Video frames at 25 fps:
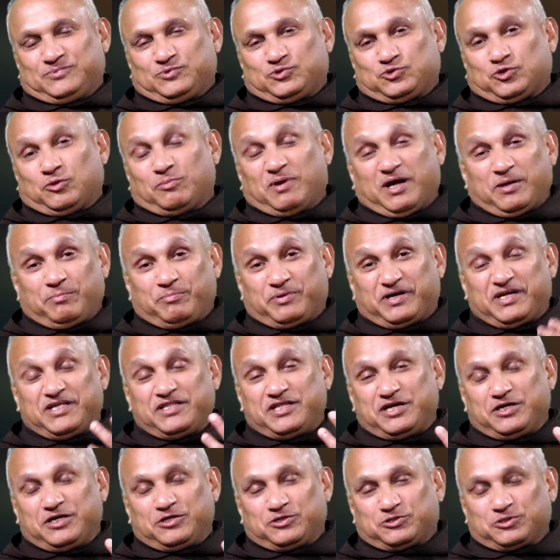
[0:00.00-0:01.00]
So my
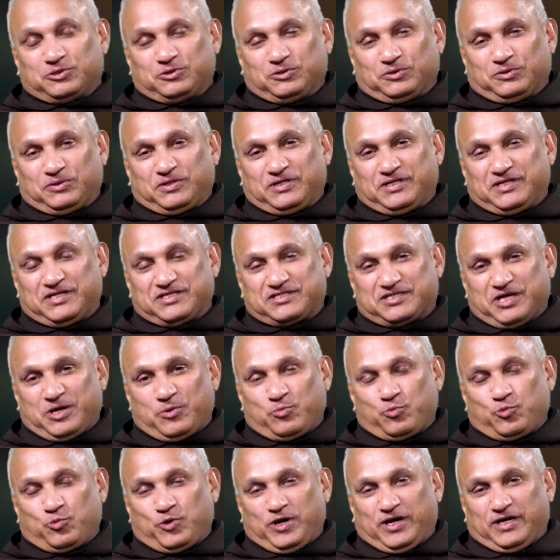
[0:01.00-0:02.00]
breathing too, in the
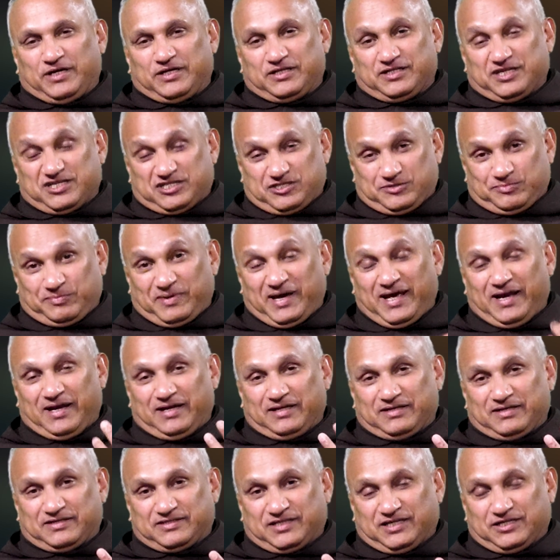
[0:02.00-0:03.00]
same way, the
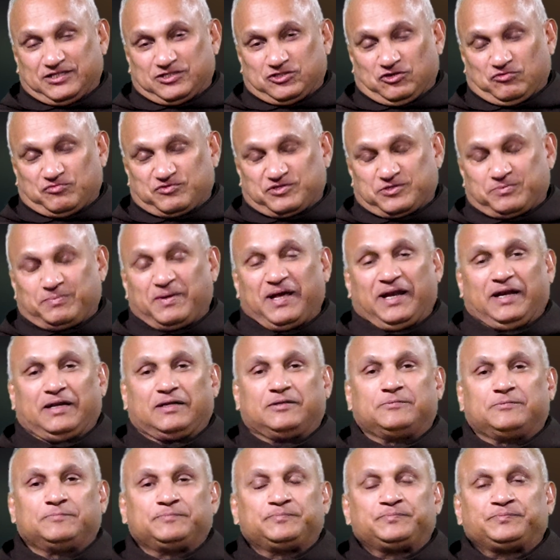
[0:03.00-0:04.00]
smell, sense of smell.
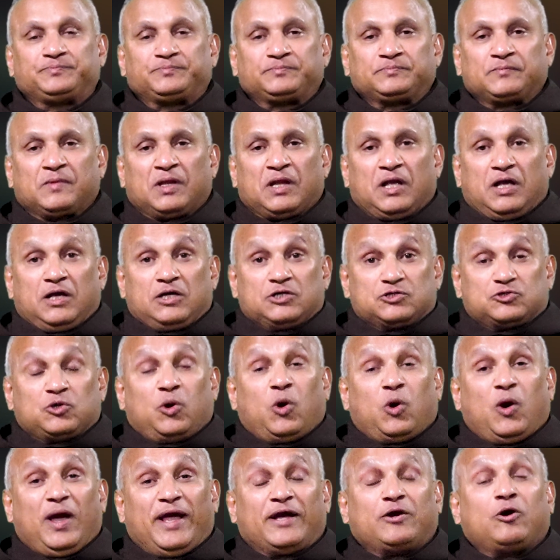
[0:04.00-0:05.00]

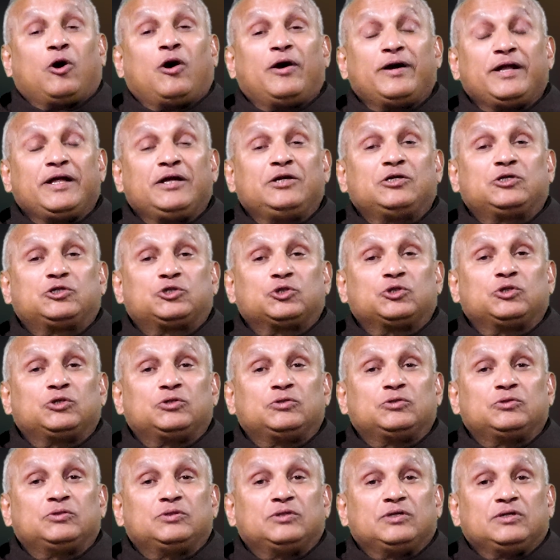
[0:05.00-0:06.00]
So according
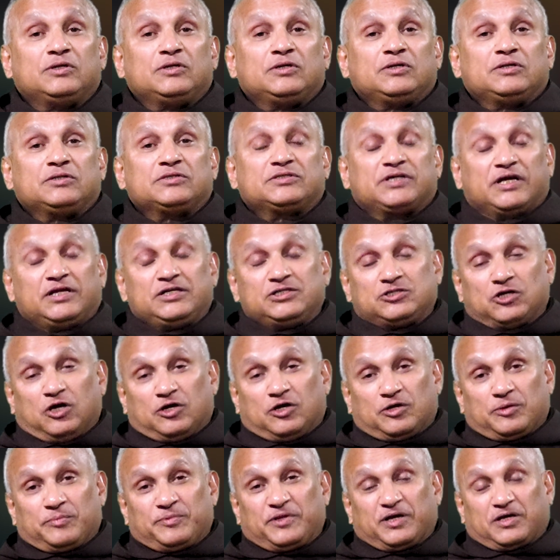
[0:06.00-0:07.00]
to St.
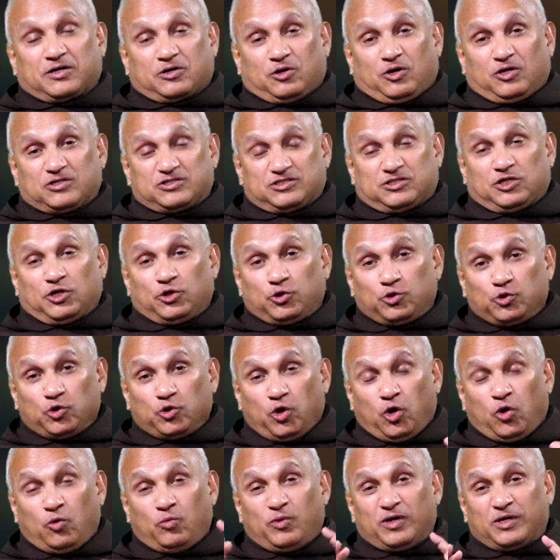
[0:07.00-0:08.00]
John of the Cross, the
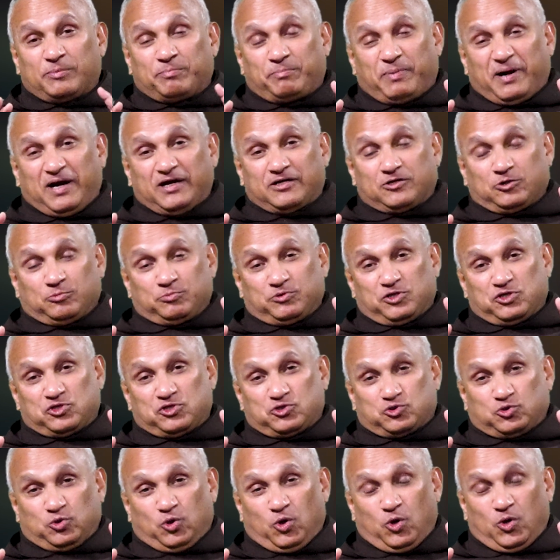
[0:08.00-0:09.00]
lower part of the
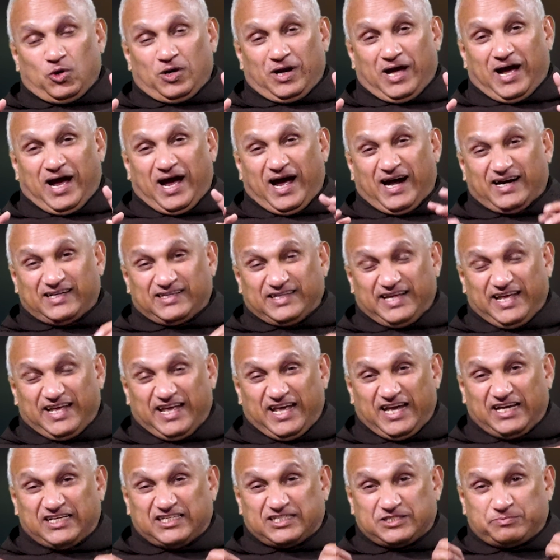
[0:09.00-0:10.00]
soul are the
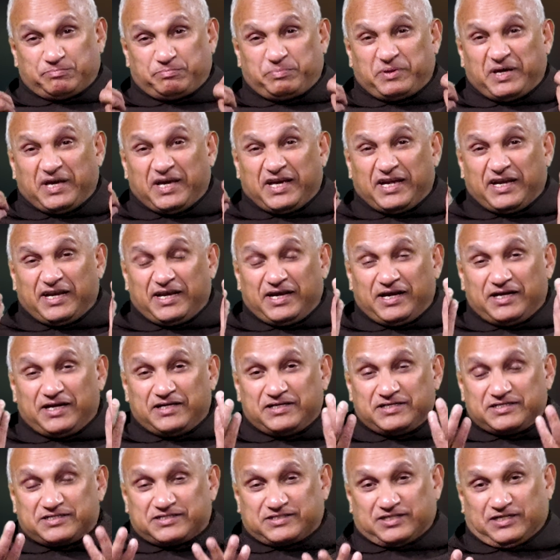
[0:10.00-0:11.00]

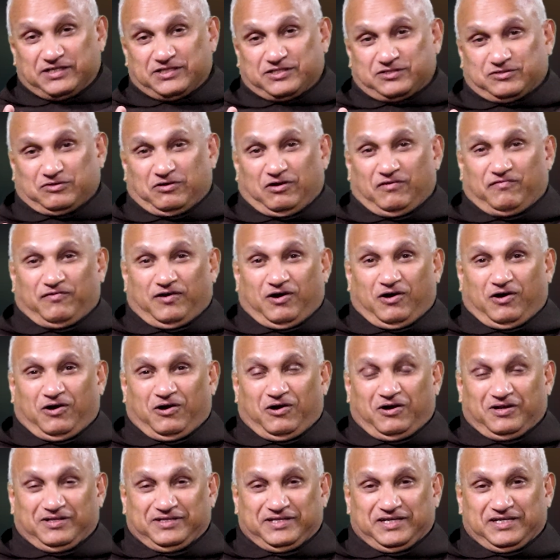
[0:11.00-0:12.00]
experiences of
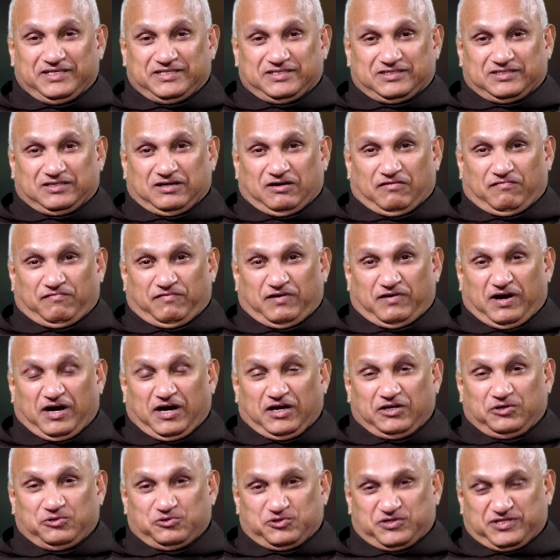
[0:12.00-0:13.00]
all these
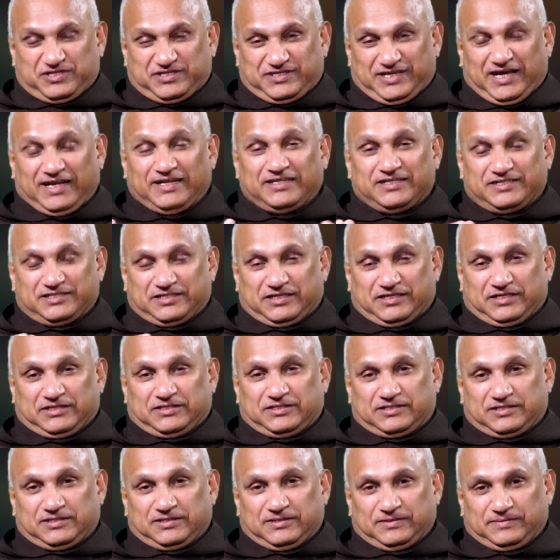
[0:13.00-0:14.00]
five
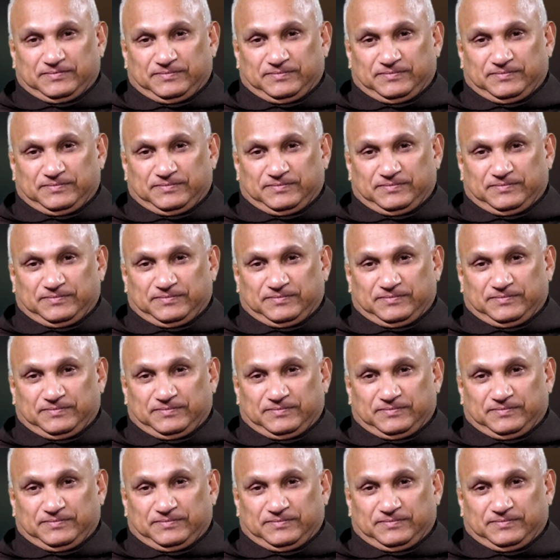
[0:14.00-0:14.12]
senses.